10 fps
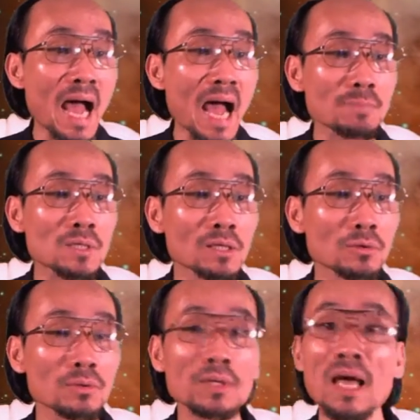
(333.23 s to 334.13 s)

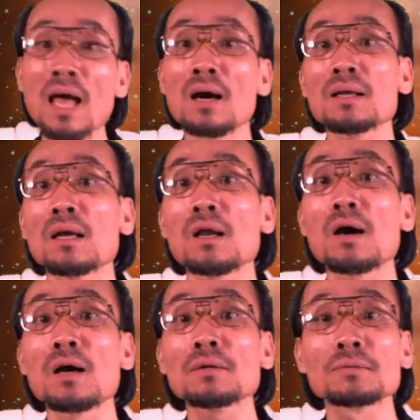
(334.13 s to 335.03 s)
Absolutely, I heard it a
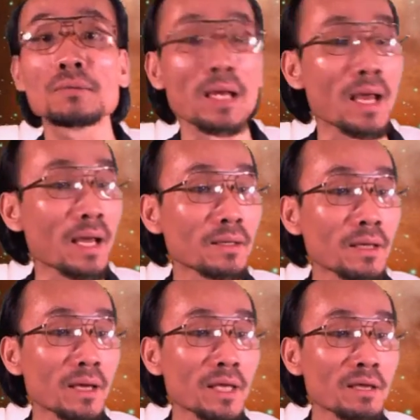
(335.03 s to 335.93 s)
lot,
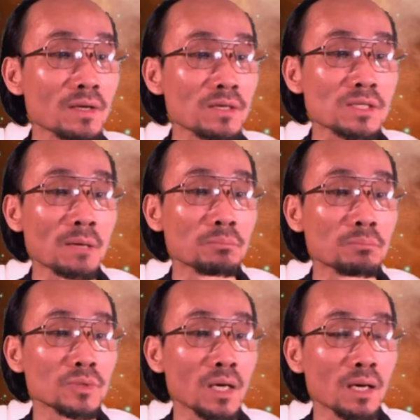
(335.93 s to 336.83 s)
and even
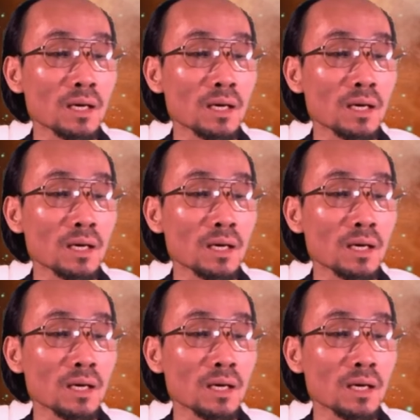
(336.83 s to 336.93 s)
someone